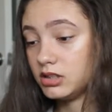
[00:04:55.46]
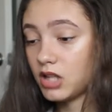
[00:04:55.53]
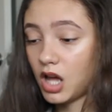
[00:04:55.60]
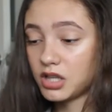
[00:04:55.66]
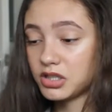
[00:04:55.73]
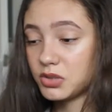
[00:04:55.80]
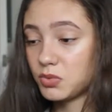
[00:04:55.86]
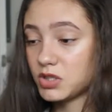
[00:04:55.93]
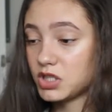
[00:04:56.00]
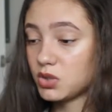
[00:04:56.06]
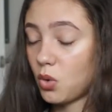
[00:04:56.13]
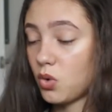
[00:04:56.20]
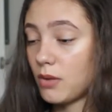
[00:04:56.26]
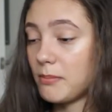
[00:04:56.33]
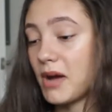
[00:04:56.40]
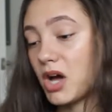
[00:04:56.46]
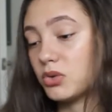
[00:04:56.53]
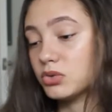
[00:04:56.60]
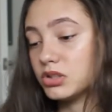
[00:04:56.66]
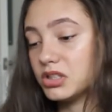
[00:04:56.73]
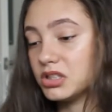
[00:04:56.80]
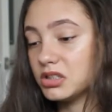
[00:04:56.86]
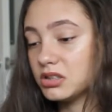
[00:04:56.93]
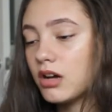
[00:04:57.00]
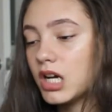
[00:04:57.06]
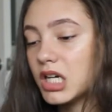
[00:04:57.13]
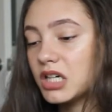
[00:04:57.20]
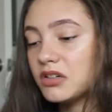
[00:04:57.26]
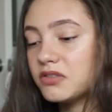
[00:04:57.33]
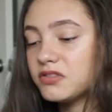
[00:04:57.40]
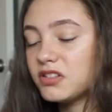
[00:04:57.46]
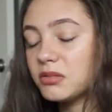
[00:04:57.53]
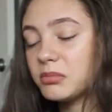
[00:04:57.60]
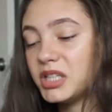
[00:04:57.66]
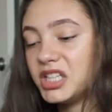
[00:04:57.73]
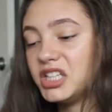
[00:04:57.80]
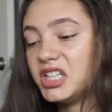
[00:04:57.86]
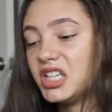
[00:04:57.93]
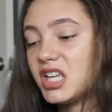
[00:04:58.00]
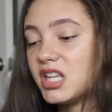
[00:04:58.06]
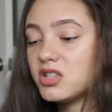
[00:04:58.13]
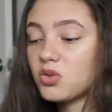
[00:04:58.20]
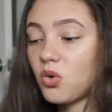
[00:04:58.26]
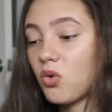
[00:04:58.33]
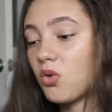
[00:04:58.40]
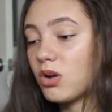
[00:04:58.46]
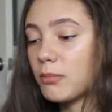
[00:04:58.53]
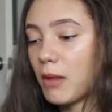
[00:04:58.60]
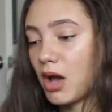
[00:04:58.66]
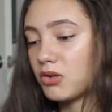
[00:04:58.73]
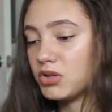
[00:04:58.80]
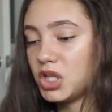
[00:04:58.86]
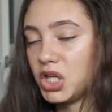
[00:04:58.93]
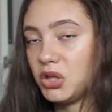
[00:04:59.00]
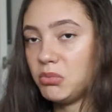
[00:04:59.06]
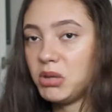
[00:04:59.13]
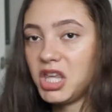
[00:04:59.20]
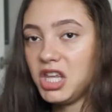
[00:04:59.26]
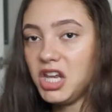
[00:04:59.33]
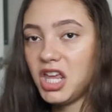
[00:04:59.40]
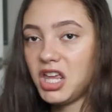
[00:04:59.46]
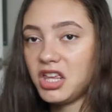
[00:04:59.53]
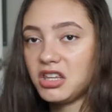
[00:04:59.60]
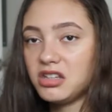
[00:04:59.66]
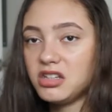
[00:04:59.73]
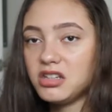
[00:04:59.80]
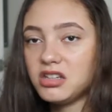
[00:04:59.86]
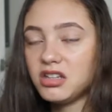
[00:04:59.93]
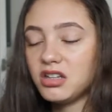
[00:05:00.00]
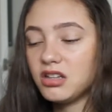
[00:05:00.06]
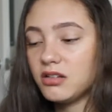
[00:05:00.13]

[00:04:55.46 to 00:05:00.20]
That's what it's all about. For me, it's all about new beginnings.